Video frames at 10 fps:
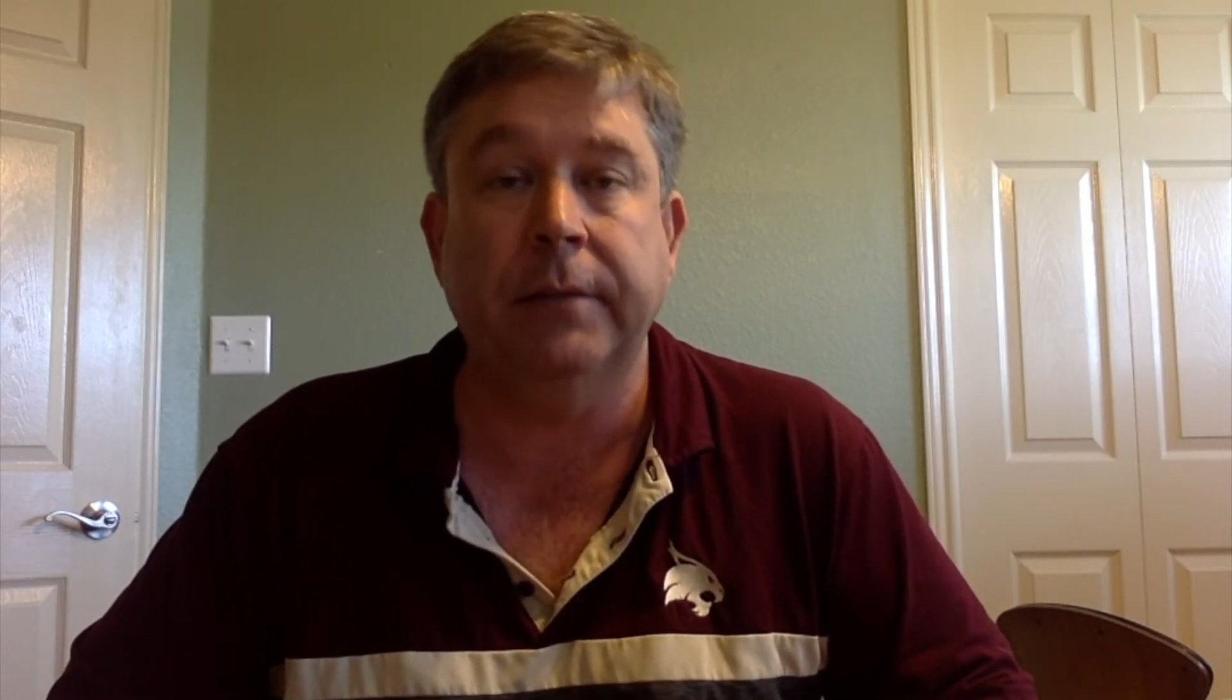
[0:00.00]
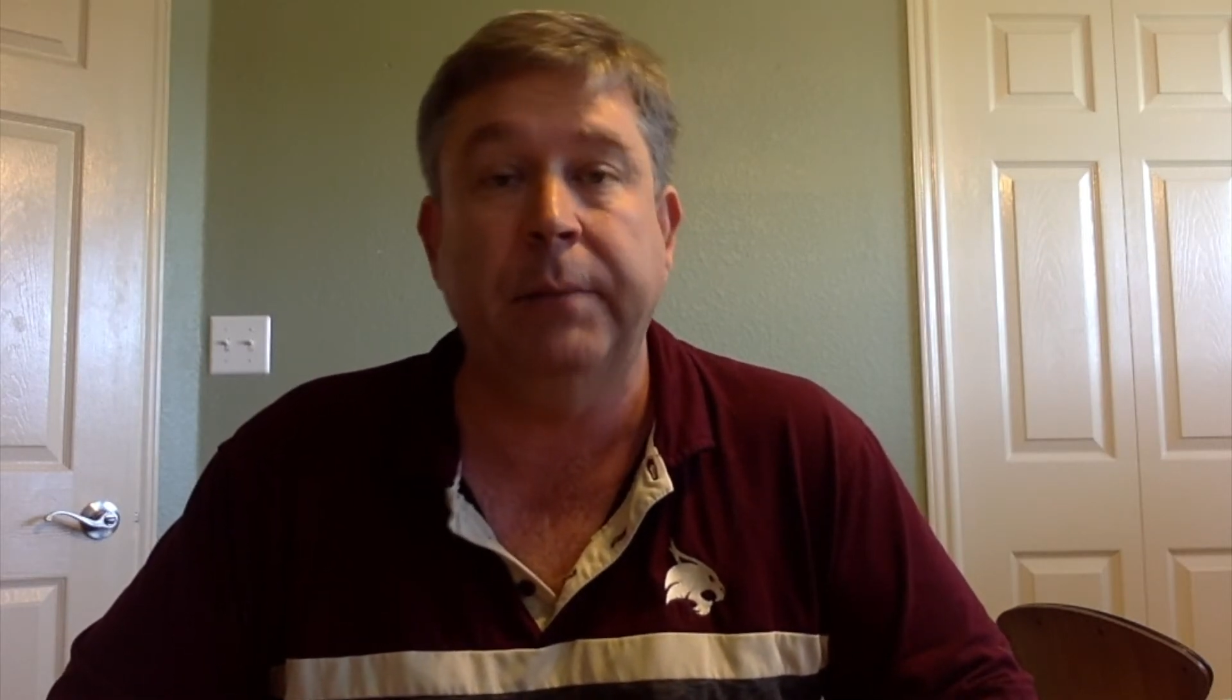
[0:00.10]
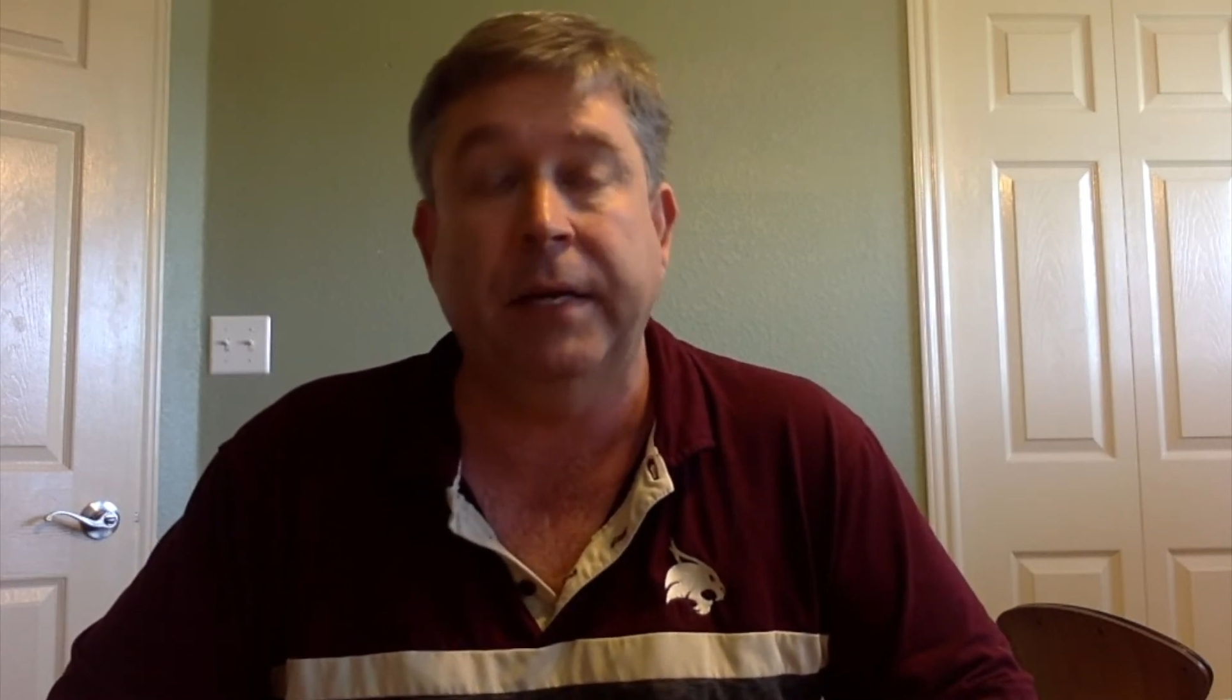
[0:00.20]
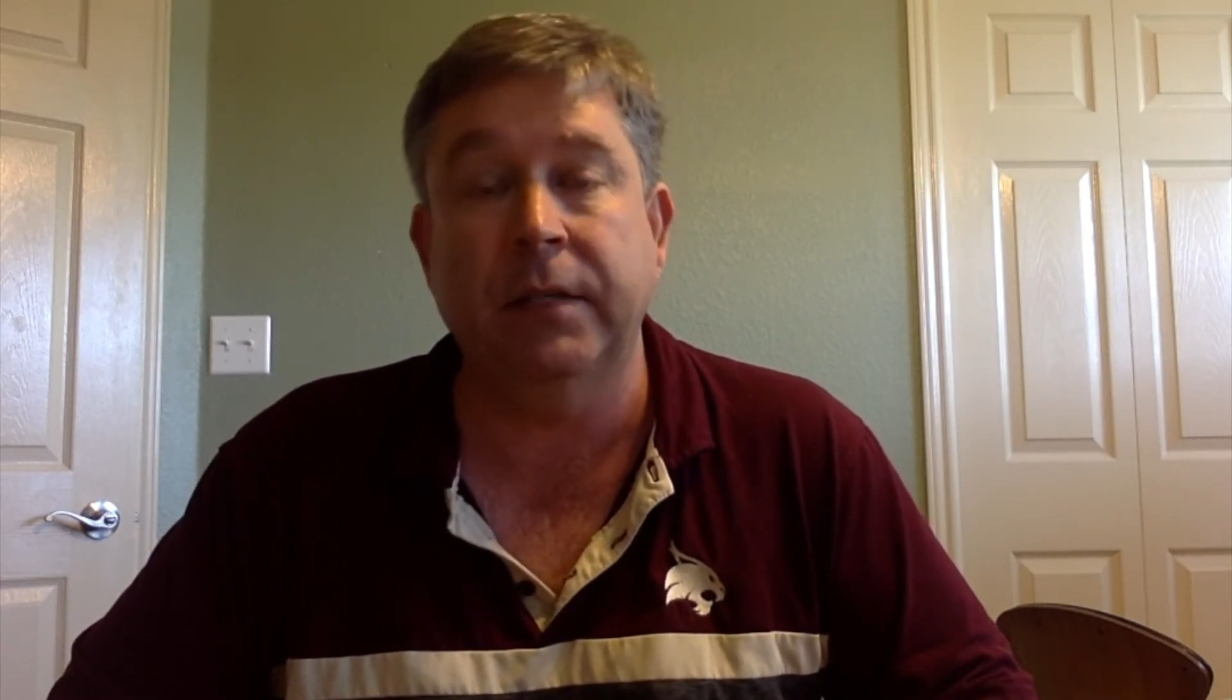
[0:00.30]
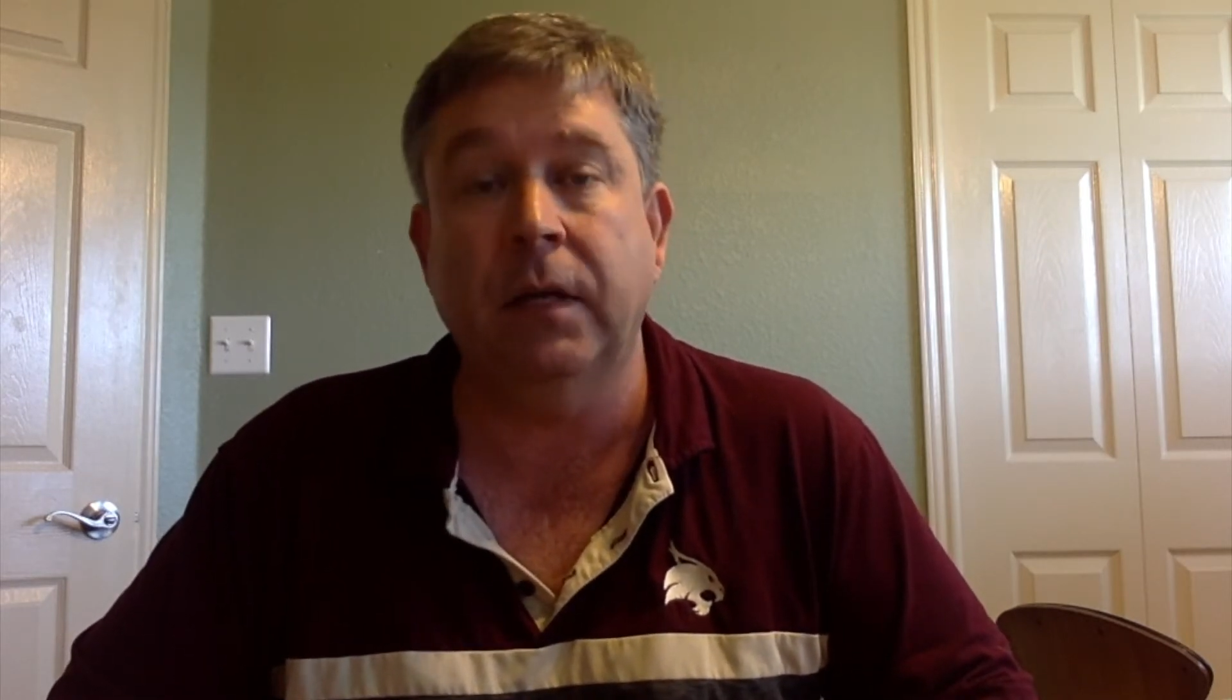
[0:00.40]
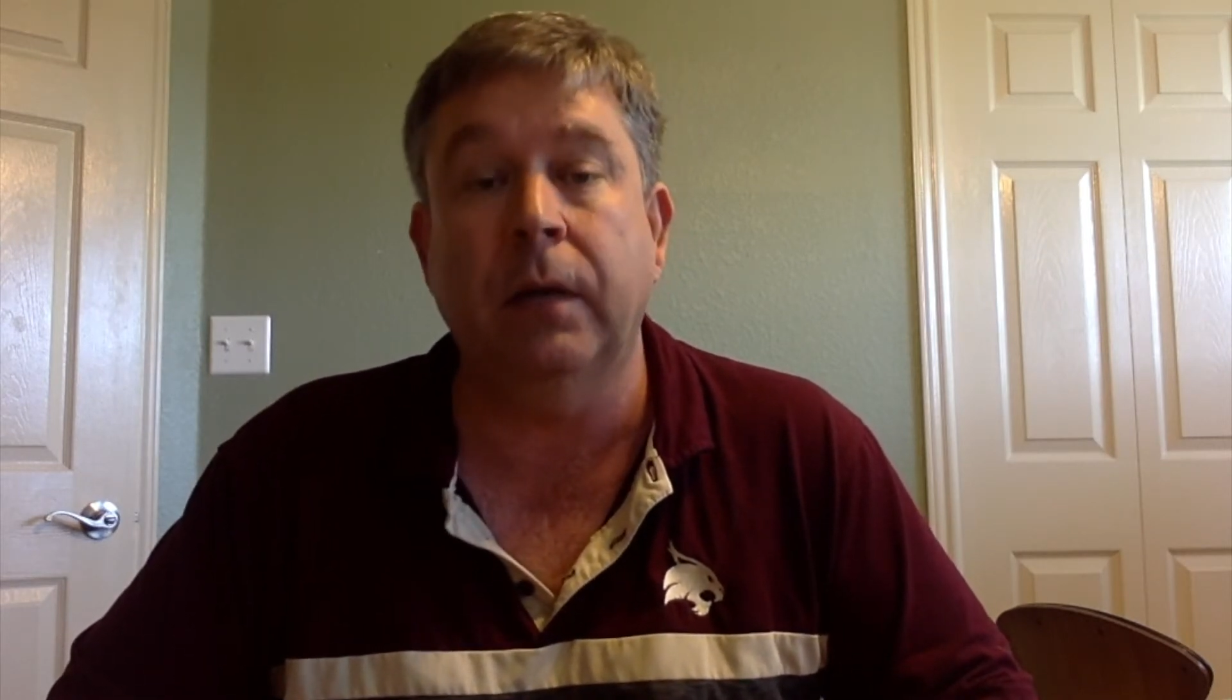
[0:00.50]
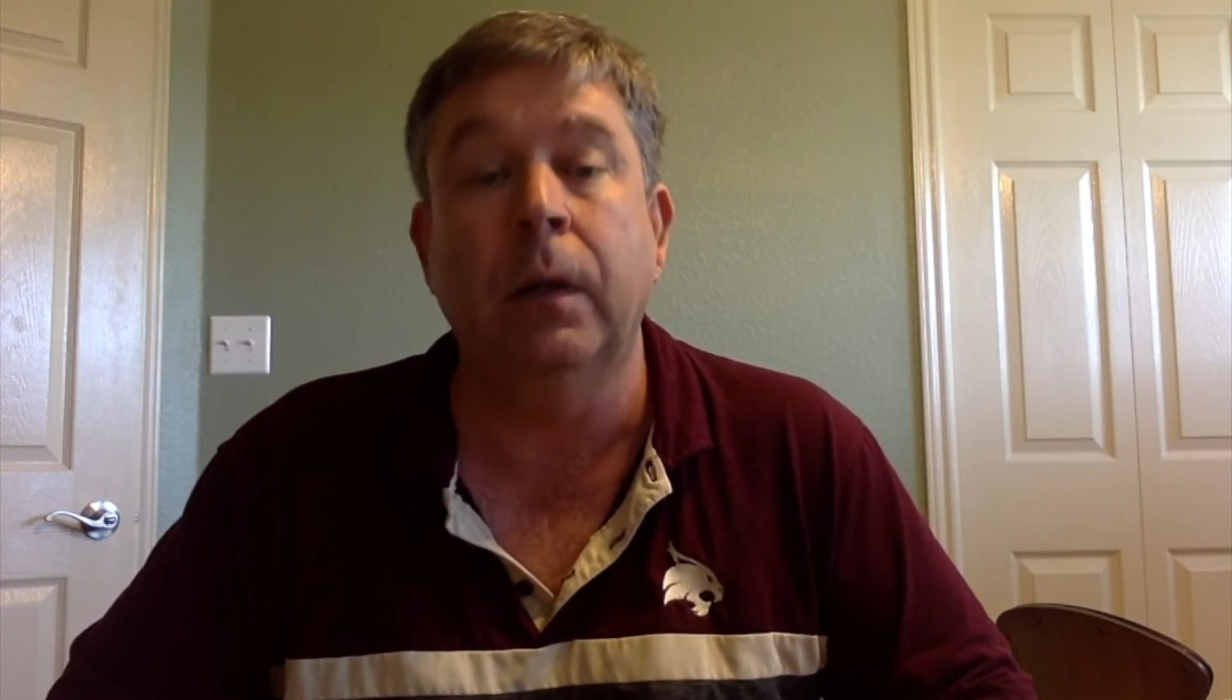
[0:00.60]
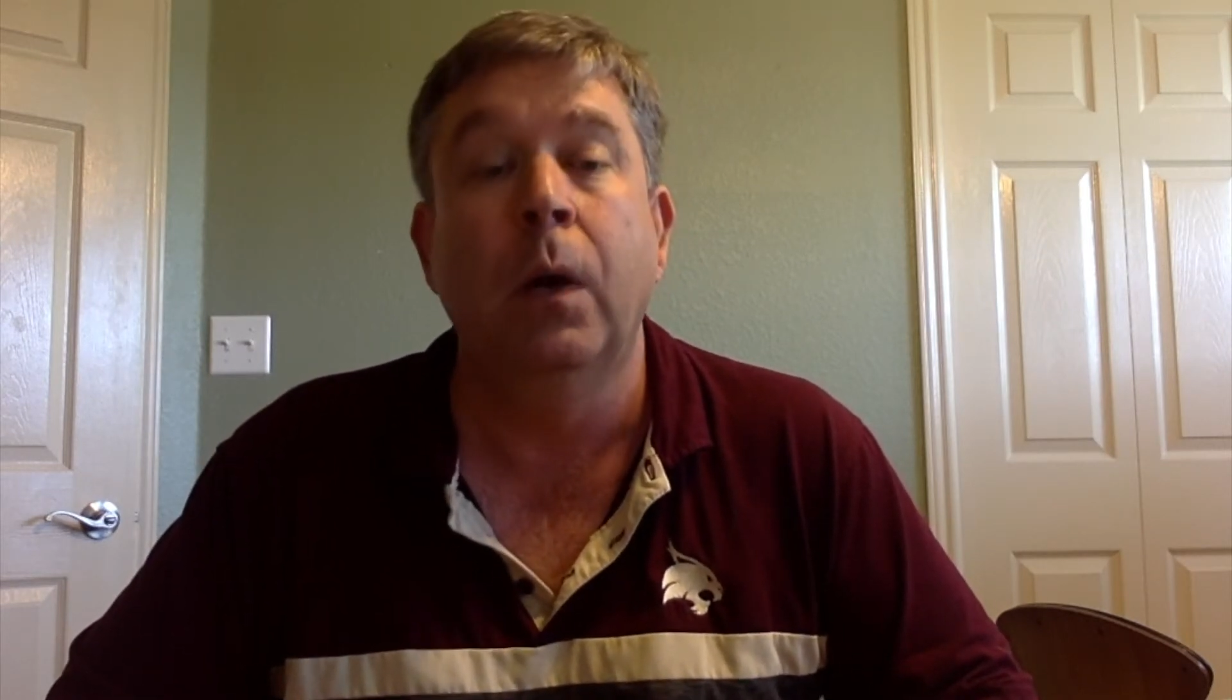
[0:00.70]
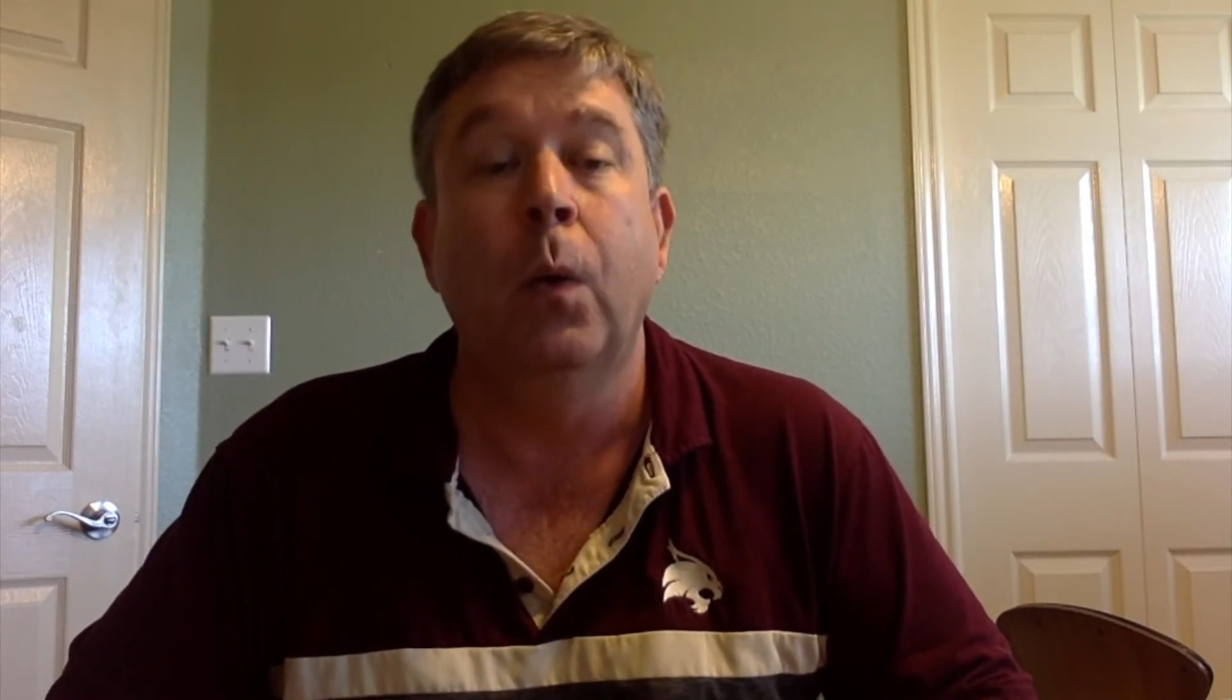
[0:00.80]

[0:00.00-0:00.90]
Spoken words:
based on